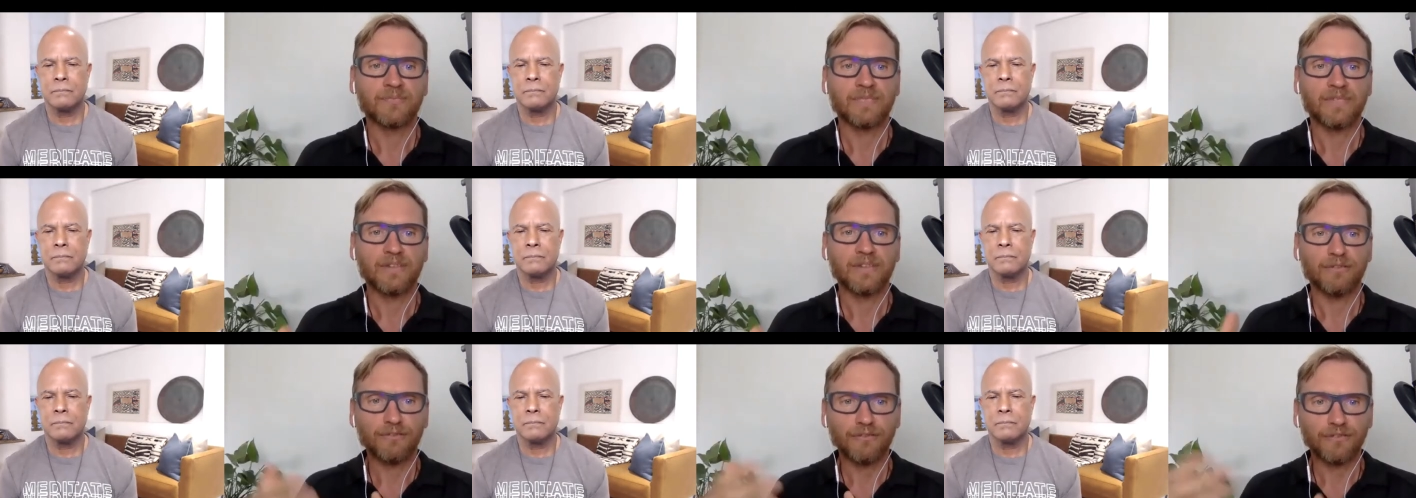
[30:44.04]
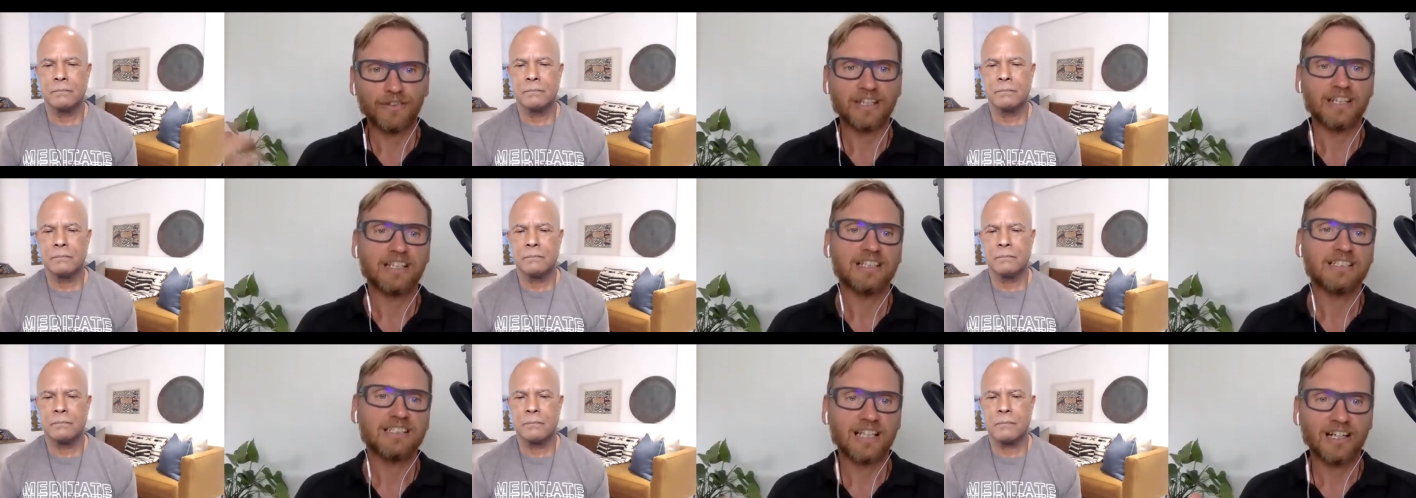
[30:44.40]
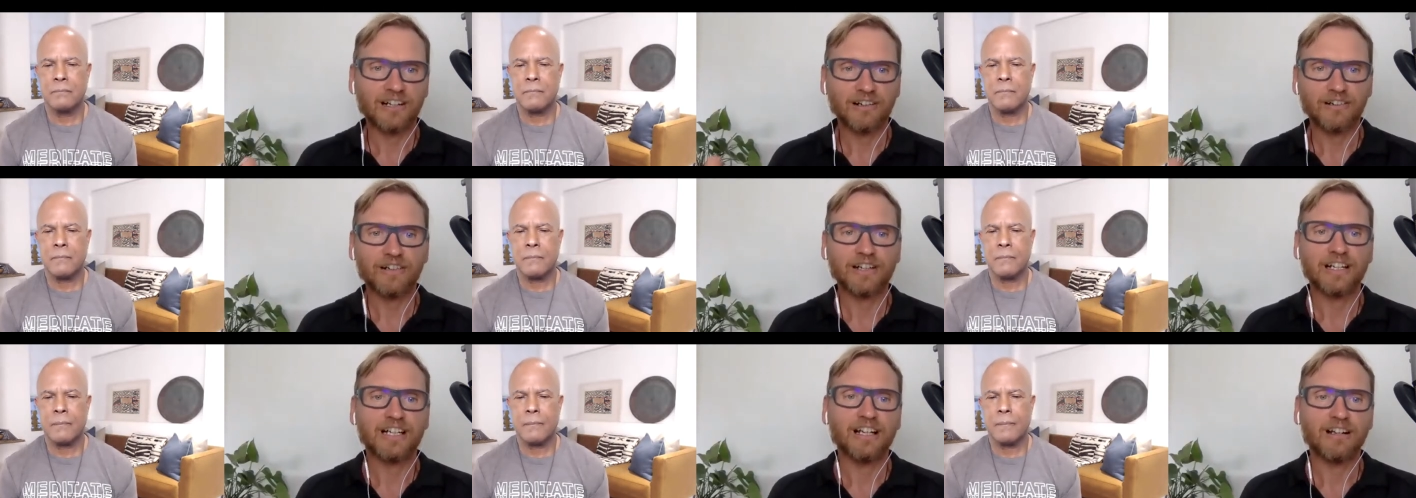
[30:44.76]
Speaker 1: the fears that
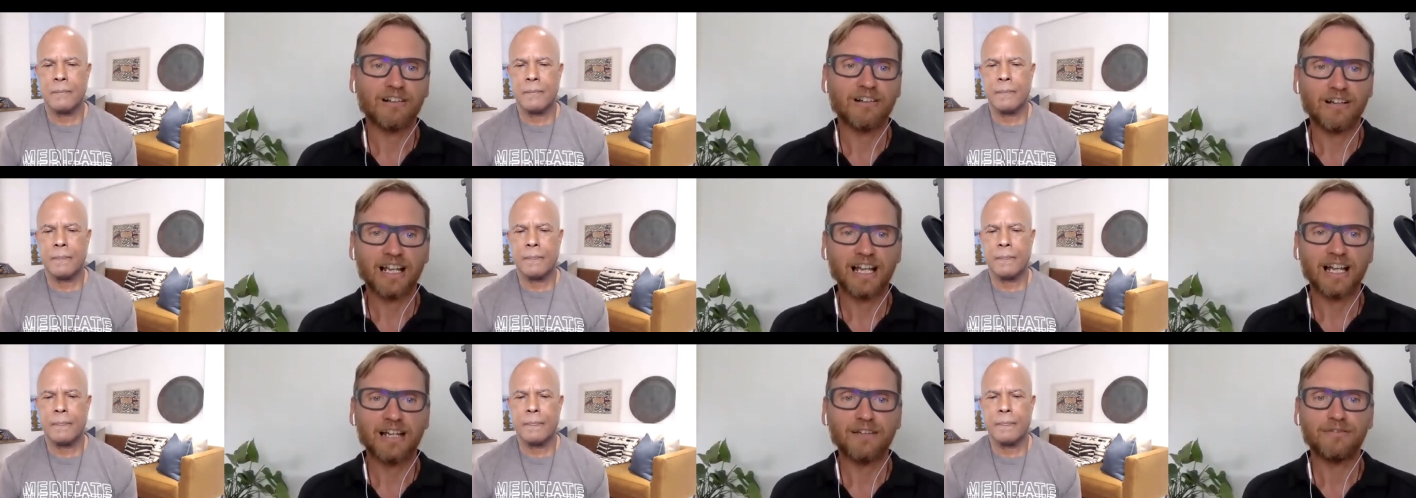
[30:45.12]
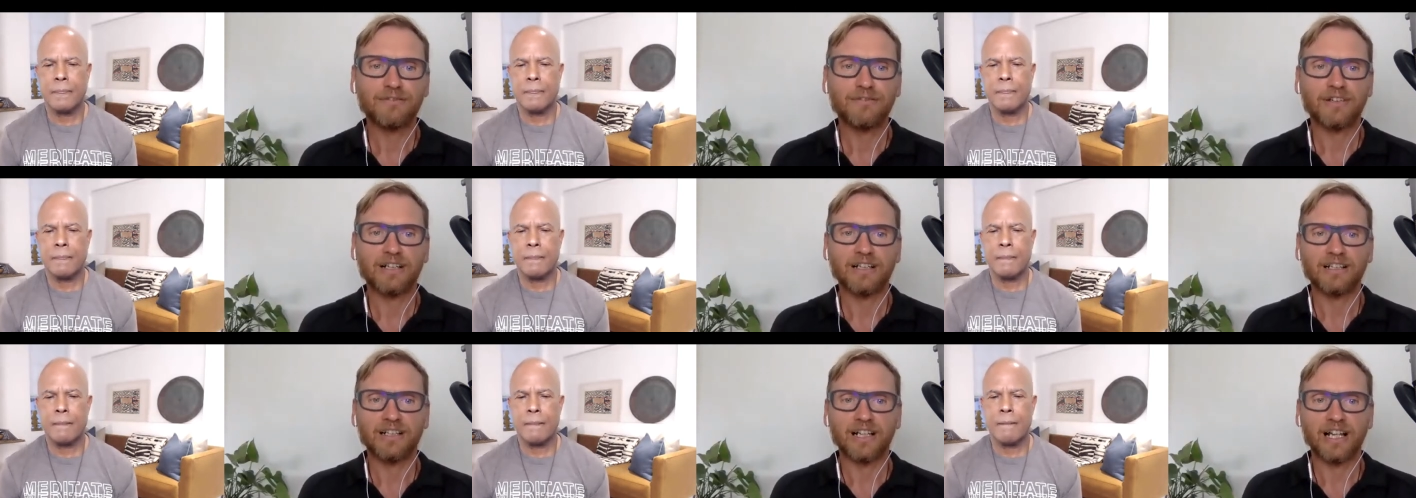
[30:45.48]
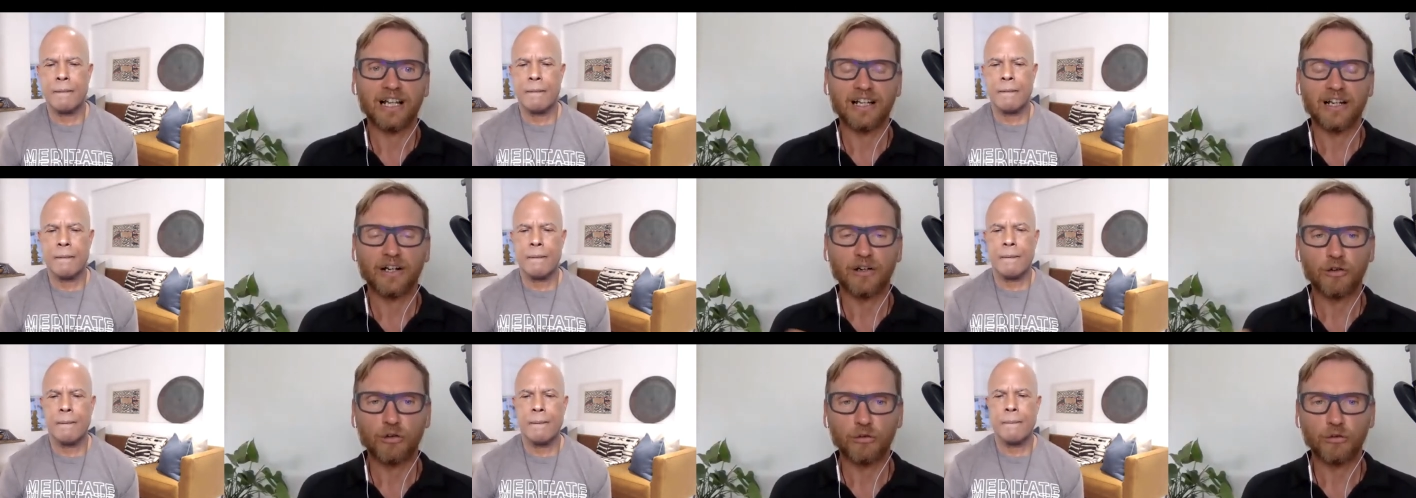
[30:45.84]
are in our life and,
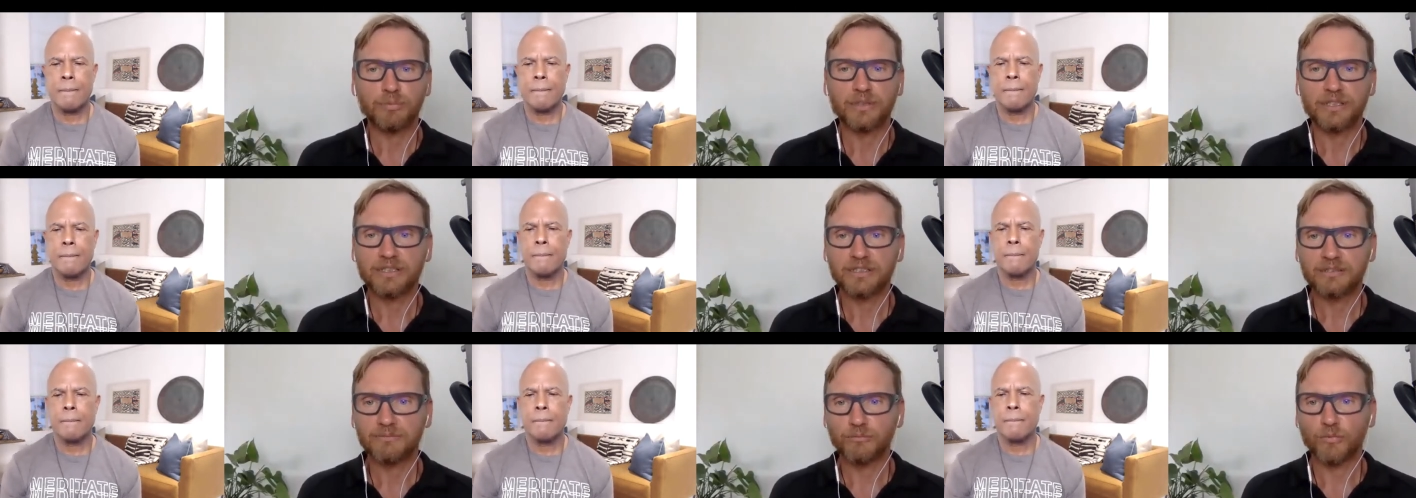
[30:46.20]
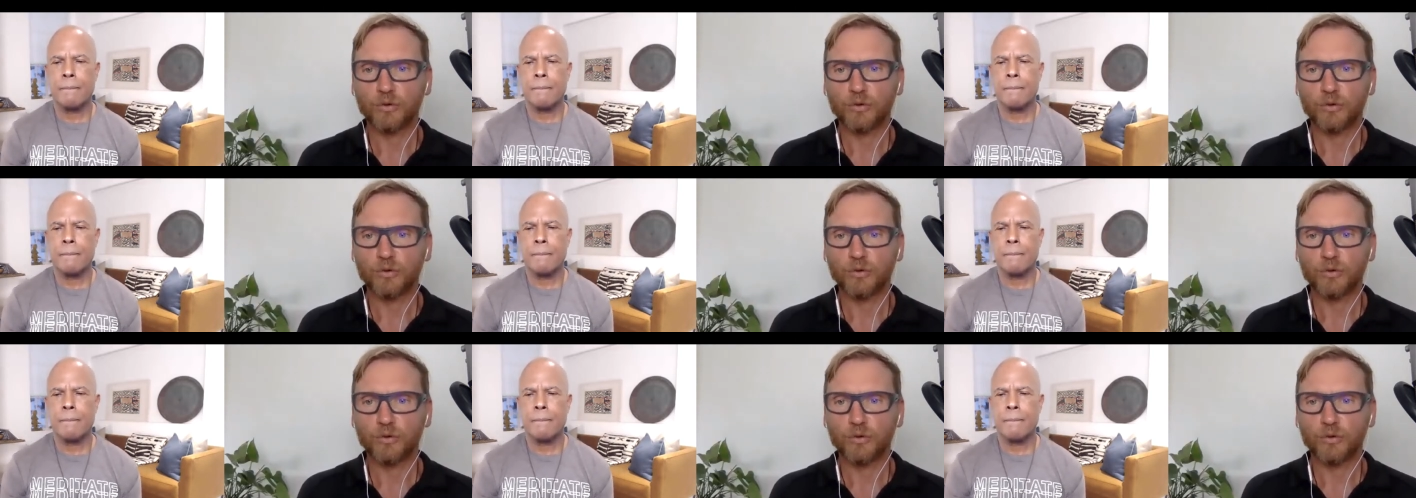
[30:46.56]
and are open